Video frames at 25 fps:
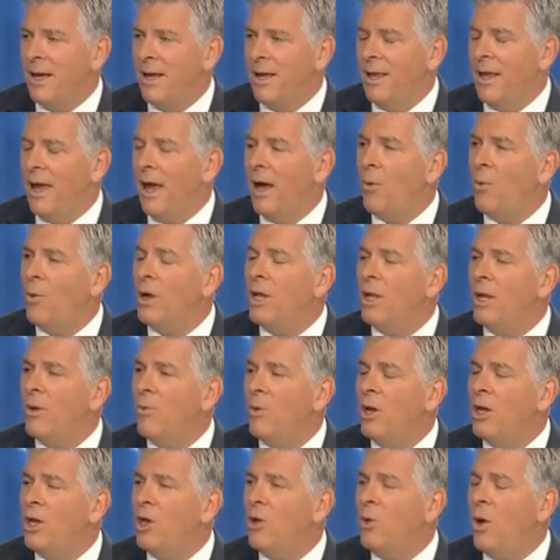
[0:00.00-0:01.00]
Yeah,
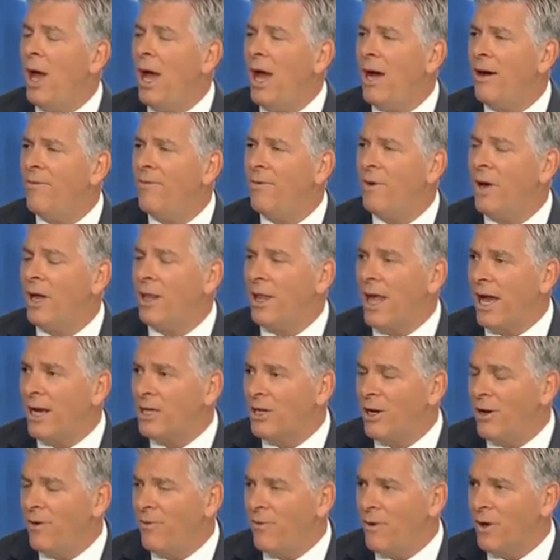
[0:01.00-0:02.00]
when you have
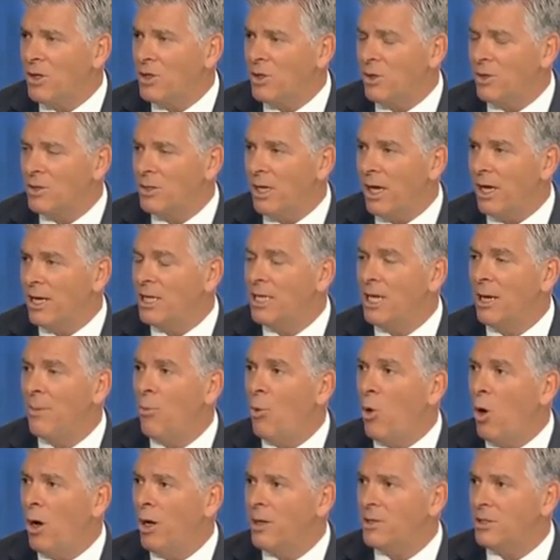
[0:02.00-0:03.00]
elected officials like Tim
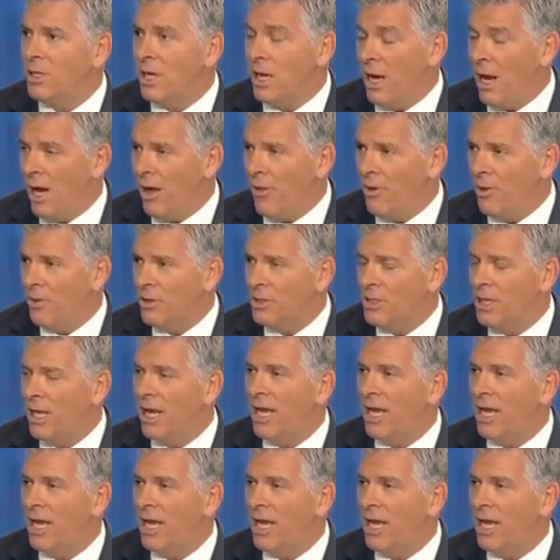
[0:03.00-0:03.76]
Walz and others that